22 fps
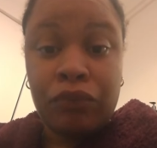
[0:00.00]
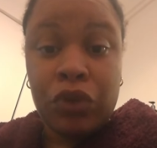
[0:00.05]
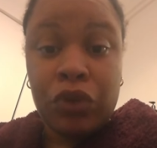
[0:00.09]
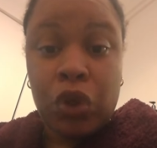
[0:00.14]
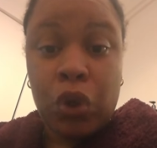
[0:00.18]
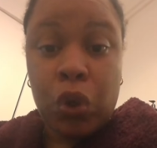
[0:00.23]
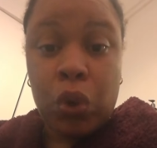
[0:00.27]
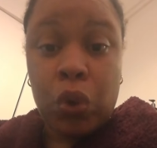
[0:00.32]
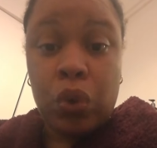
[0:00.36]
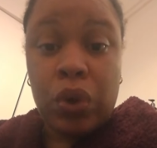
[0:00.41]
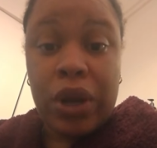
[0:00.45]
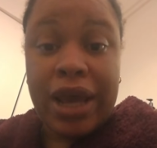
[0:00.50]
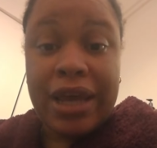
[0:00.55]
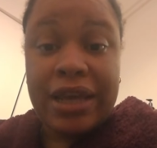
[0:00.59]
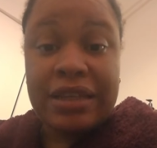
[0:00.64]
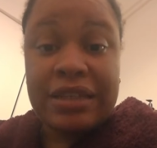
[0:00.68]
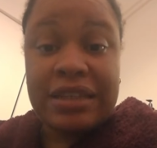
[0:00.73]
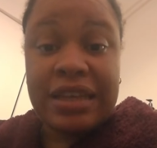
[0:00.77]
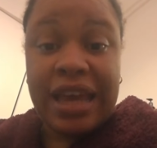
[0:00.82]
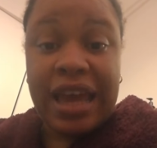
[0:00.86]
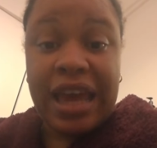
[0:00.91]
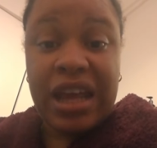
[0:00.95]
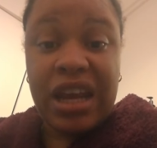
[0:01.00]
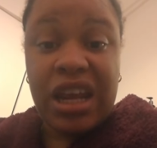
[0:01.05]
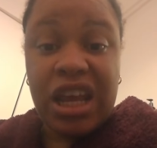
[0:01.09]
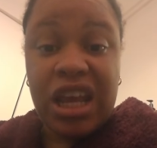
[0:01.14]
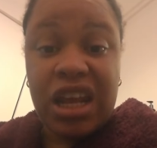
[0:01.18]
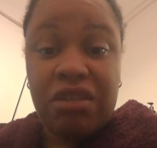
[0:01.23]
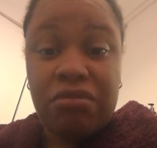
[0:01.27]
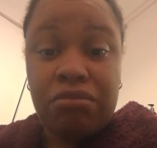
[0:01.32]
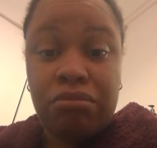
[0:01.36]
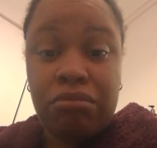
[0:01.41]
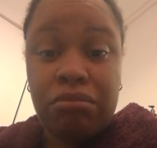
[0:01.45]
who liked to get
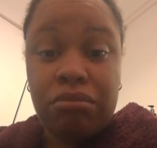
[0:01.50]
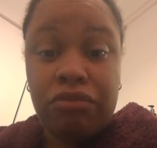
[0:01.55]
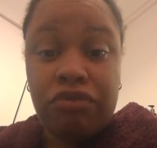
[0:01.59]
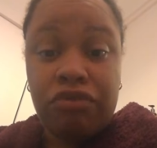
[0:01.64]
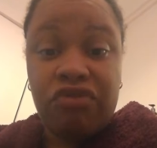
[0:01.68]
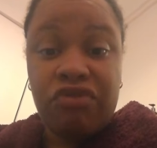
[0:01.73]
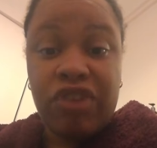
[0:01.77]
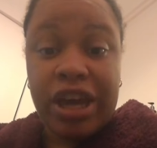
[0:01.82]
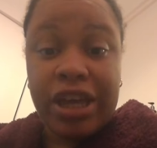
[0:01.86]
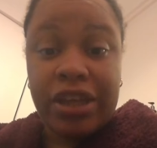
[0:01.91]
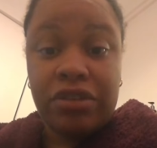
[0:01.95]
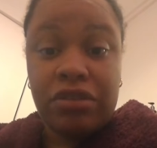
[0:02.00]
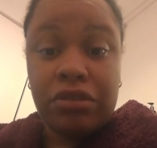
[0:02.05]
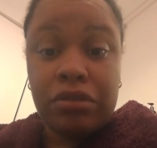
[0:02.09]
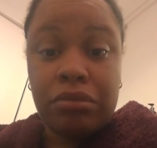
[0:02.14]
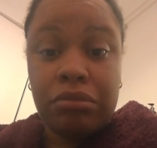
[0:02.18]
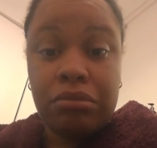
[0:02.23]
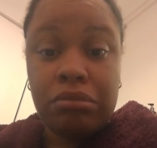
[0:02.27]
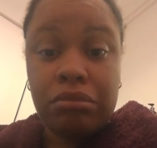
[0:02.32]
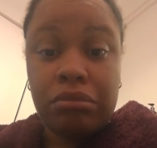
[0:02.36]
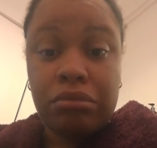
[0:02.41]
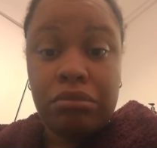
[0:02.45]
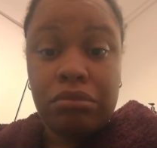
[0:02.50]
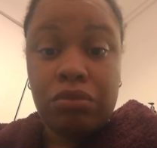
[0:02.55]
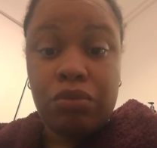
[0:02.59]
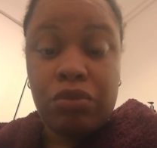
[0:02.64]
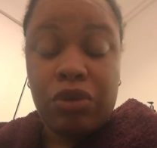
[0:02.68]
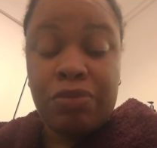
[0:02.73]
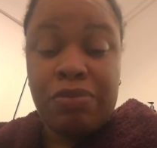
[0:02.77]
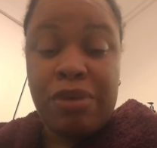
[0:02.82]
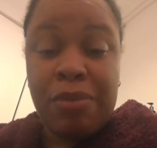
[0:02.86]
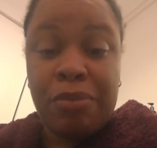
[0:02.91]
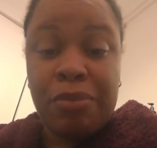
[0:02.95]
in fights
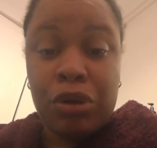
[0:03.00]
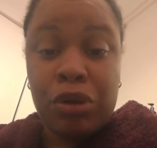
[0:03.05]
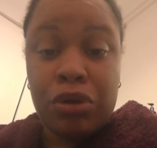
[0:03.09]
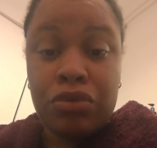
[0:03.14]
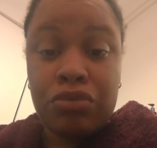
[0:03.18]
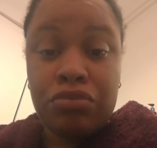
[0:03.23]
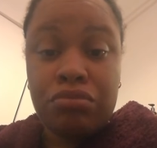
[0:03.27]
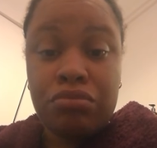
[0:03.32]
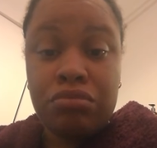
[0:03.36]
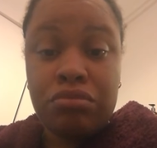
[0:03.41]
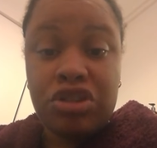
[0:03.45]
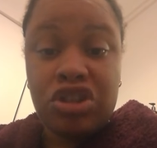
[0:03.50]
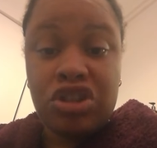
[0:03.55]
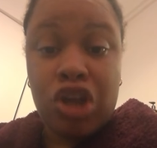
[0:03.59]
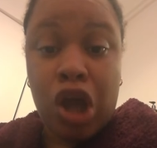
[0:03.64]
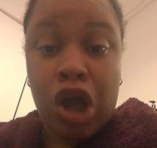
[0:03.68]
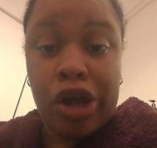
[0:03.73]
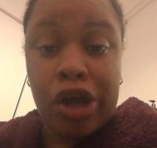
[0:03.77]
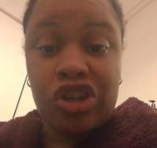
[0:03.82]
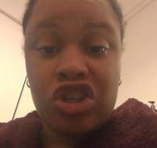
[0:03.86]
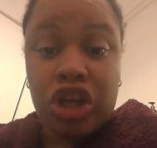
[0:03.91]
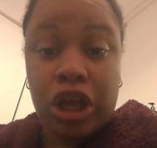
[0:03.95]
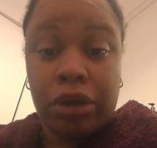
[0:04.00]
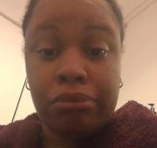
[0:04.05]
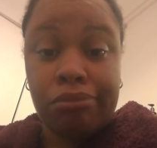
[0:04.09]
with people who start shit.